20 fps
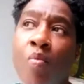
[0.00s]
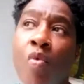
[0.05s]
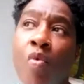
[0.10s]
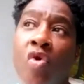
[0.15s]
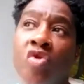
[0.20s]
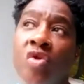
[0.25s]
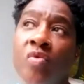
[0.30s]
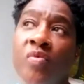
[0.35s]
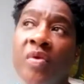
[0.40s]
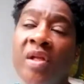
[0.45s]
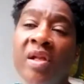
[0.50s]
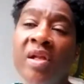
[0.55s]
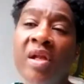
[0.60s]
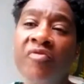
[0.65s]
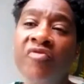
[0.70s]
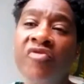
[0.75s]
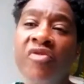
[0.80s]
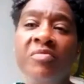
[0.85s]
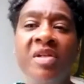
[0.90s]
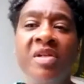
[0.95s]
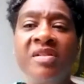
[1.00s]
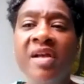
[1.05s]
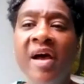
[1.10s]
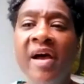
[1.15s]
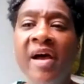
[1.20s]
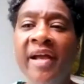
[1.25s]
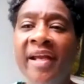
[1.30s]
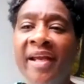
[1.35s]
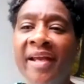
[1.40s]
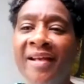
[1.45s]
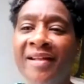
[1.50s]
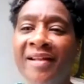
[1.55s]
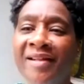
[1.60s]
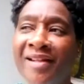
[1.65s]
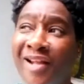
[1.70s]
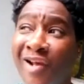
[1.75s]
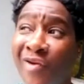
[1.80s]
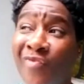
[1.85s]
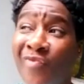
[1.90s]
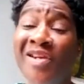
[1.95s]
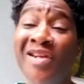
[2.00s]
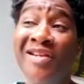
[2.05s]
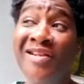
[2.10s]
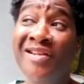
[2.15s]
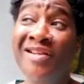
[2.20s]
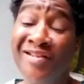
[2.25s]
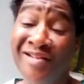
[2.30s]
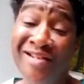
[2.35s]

what do we learn from the dying? That we